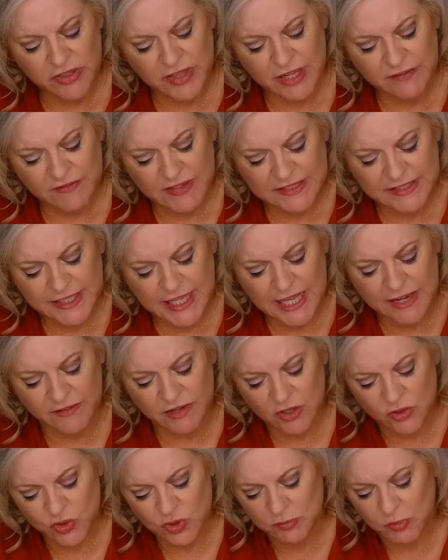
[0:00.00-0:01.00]
the investigative
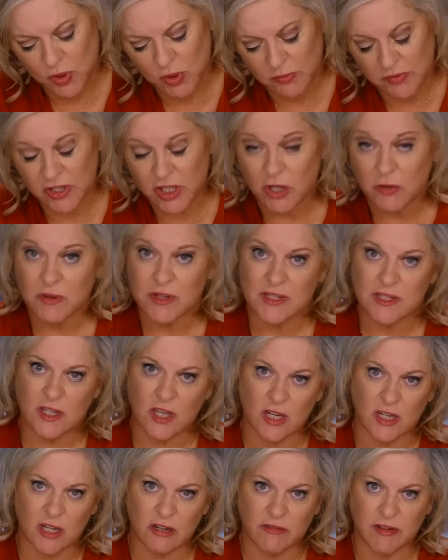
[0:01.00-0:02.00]
news reporter with the U.S.
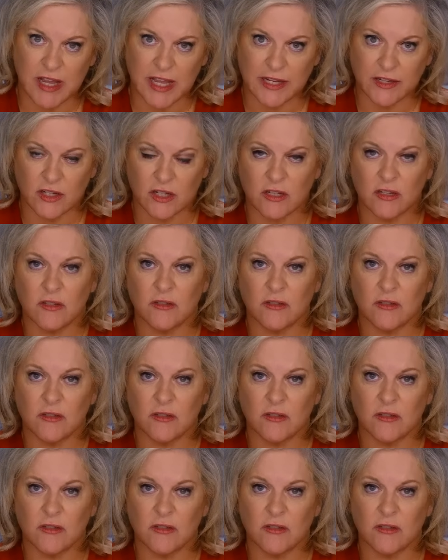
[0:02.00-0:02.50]
Sun, correct?